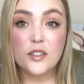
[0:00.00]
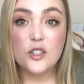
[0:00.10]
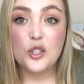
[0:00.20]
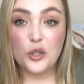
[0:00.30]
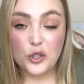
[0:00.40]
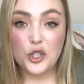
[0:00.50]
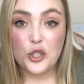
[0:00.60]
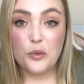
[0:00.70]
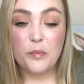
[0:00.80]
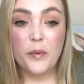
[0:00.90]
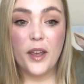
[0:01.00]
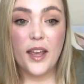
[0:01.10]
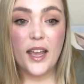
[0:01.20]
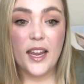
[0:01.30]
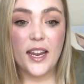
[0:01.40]
YouTube
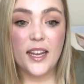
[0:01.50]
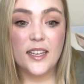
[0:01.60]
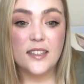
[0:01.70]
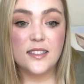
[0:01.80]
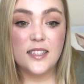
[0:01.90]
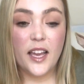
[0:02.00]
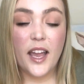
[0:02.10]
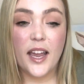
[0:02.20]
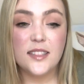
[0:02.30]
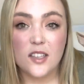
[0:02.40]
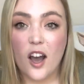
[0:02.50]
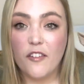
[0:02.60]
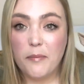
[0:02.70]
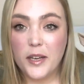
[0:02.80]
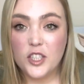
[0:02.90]
is, as
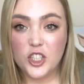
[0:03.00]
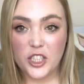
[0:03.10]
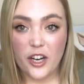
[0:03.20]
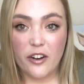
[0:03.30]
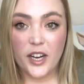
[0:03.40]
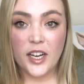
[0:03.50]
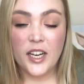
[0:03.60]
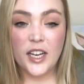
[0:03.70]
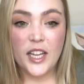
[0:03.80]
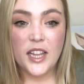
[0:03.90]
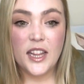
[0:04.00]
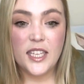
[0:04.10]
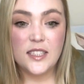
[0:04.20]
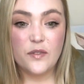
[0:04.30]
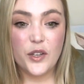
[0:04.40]
I've been sharing
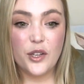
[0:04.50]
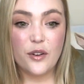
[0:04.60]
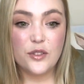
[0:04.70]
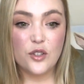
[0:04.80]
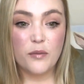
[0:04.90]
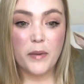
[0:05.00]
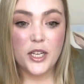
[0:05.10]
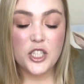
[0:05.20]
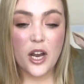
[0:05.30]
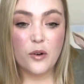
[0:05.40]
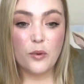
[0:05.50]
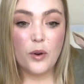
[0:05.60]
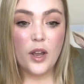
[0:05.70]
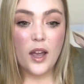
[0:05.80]
these videos on my channel,